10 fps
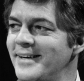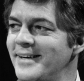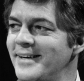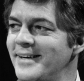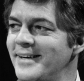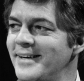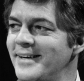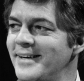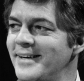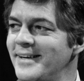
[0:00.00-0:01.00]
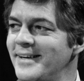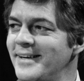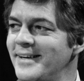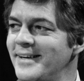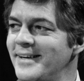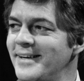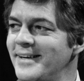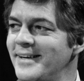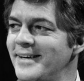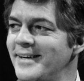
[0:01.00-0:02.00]

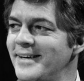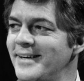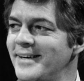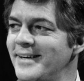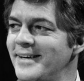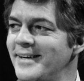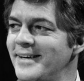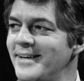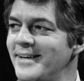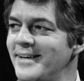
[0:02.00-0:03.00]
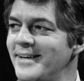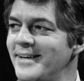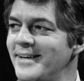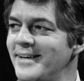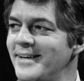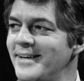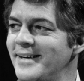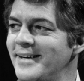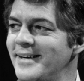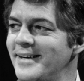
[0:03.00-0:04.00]

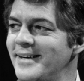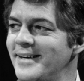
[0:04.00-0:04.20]
The face doesn't move, so there is nothing to read.